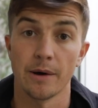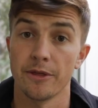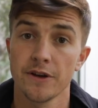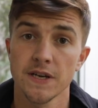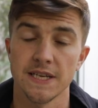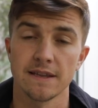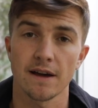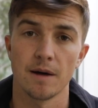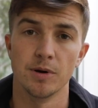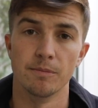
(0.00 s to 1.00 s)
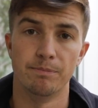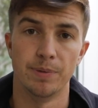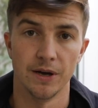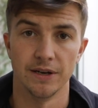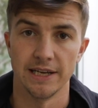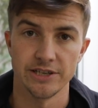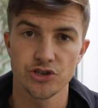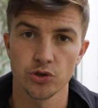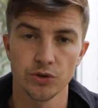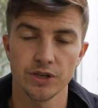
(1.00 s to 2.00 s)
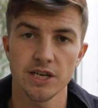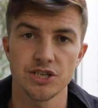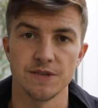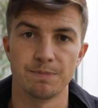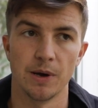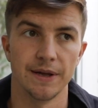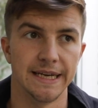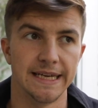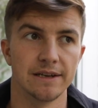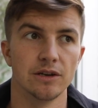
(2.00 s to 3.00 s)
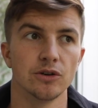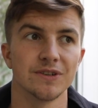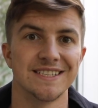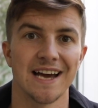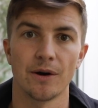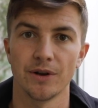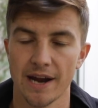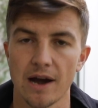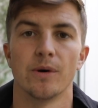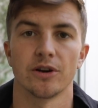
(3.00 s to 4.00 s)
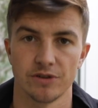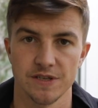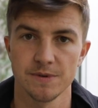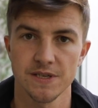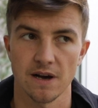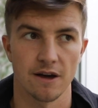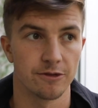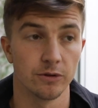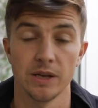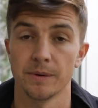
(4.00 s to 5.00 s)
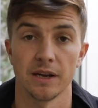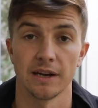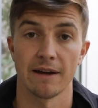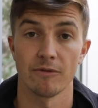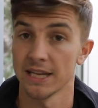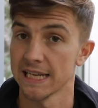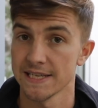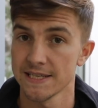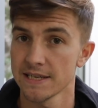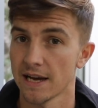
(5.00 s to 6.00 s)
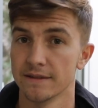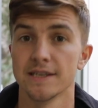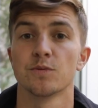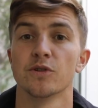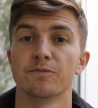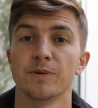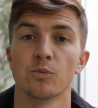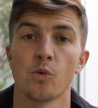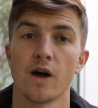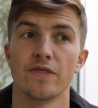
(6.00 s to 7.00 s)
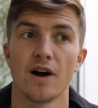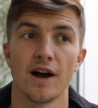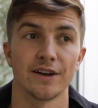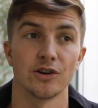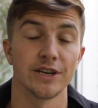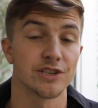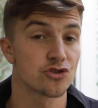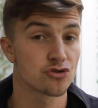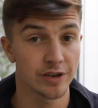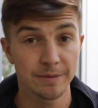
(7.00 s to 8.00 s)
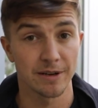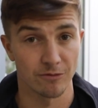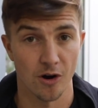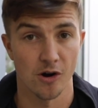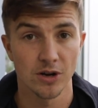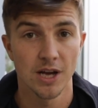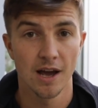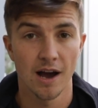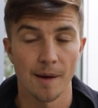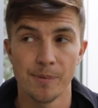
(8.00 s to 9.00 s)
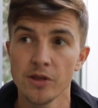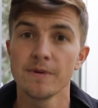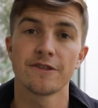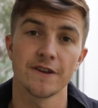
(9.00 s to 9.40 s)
Now in 13th, I put Burnley. Sean Dyche's Burnley looked down and out at Christmas. I thought they were going to get relegated, and this would have been one that I got extremely wrong. I put them in